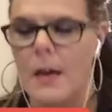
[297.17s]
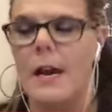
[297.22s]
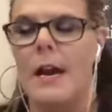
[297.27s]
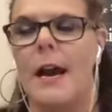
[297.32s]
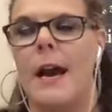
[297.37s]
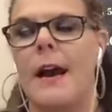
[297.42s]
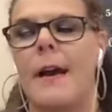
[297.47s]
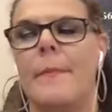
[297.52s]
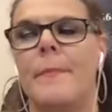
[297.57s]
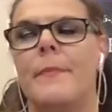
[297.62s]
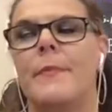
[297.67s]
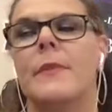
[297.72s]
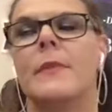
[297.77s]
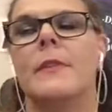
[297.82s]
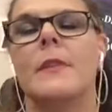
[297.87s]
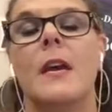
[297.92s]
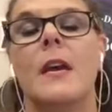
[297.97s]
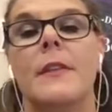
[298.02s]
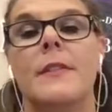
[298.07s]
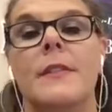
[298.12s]
um,
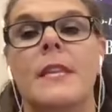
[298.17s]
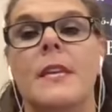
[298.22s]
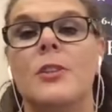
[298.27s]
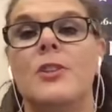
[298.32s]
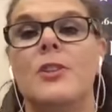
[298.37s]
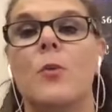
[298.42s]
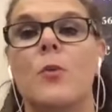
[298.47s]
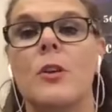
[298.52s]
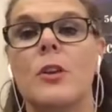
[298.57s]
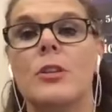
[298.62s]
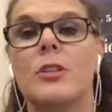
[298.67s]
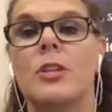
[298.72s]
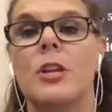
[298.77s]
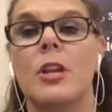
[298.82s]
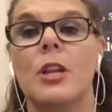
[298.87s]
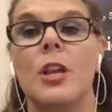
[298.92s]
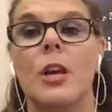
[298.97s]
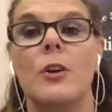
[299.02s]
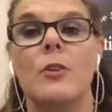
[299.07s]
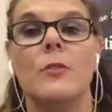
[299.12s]
the doors
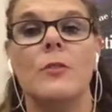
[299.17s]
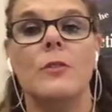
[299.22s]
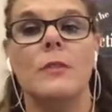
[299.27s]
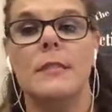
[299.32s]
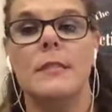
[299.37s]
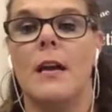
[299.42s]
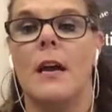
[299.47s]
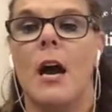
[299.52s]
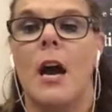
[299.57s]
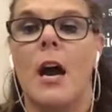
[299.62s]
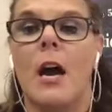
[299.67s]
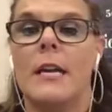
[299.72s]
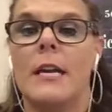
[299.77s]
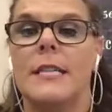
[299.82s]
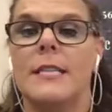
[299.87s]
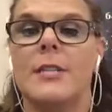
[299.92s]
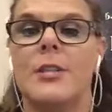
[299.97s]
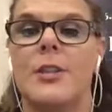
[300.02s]
close August